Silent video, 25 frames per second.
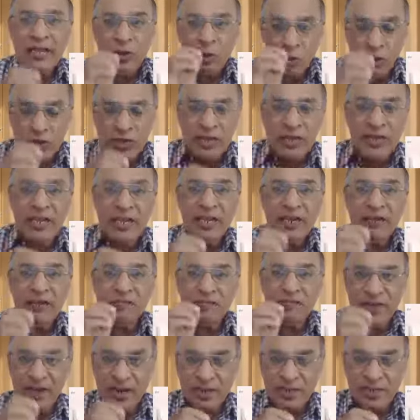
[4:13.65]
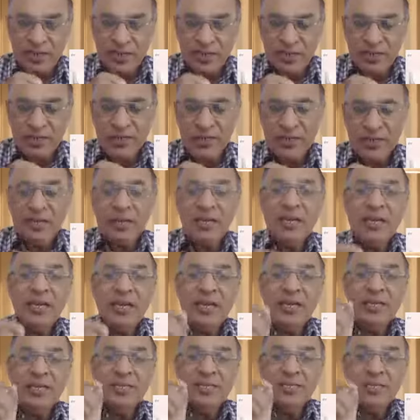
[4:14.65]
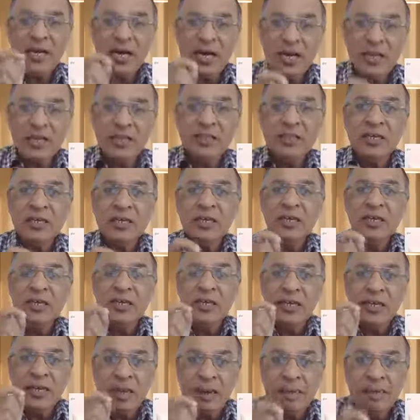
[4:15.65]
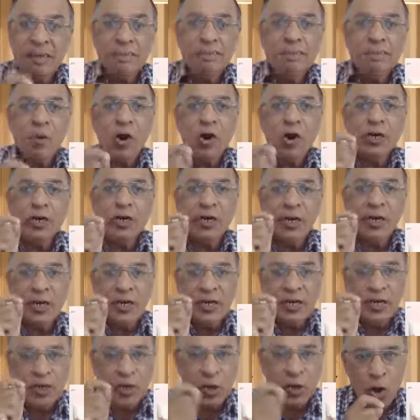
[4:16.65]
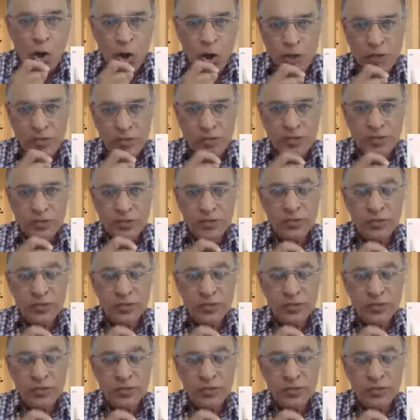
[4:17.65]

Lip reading: urinary infection, is another important cause